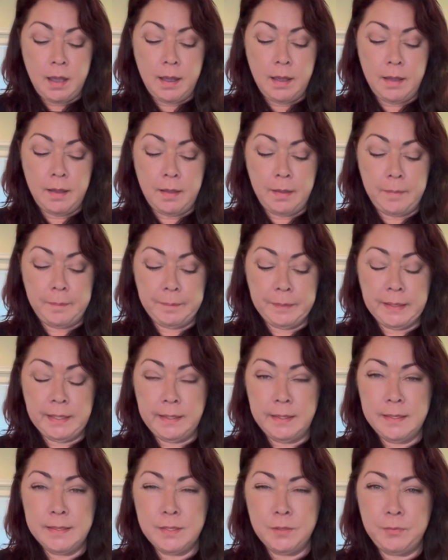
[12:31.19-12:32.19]

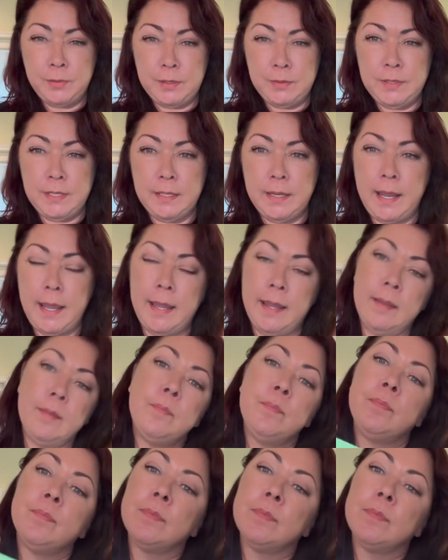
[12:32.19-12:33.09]
it is a 50-day.